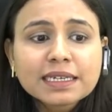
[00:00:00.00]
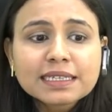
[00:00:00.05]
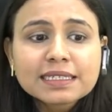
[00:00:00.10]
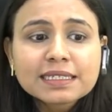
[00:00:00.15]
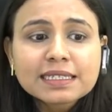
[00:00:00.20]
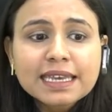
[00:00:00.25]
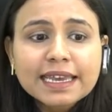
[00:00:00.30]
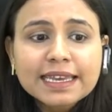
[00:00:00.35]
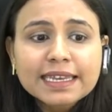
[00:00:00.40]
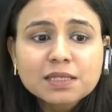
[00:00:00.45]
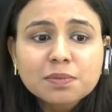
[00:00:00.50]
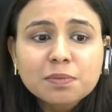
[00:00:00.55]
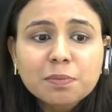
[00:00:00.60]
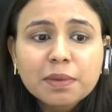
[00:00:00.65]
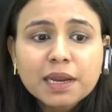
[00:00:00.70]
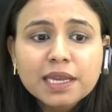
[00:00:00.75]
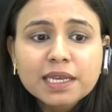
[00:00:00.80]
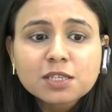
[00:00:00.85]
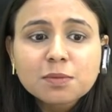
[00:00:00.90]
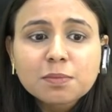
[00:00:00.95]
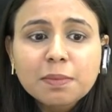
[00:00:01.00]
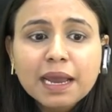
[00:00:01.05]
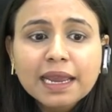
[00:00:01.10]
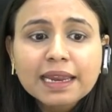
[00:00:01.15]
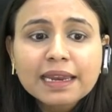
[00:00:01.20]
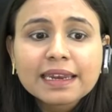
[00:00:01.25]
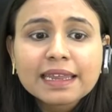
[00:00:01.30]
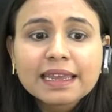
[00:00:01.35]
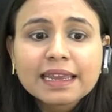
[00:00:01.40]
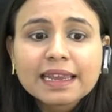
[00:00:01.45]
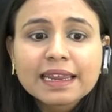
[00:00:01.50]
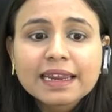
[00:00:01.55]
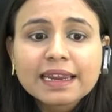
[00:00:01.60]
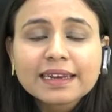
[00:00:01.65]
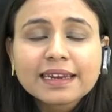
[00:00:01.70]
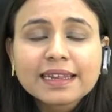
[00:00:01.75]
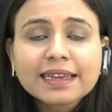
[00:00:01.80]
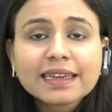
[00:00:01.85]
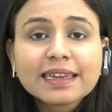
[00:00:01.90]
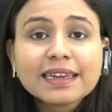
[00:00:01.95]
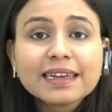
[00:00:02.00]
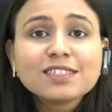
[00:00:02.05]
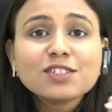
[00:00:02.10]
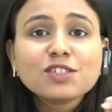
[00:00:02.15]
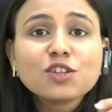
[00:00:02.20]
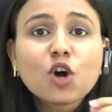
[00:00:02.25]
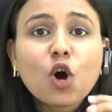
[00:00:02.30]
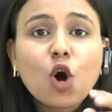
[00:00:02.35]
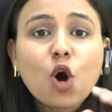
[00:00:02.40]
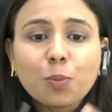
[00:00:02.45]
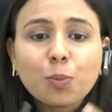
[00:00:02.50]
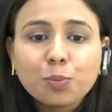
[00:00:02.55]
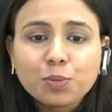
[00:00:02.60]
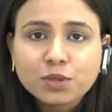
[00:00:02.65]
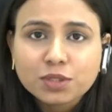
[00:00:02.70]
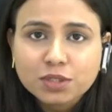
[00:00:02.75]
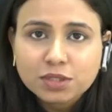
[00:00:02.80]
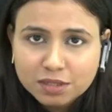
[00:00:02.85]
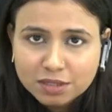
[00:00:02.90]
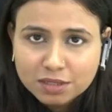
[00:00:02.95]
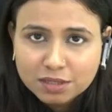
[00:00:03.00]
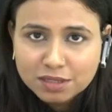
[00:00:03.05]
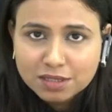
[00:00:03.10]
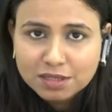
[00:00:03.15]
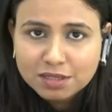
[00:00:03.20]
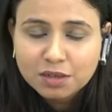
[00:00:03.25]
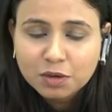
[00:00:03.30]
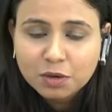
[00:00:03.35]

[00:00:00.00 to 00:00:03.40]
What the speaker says: is expressed by negating its opposite.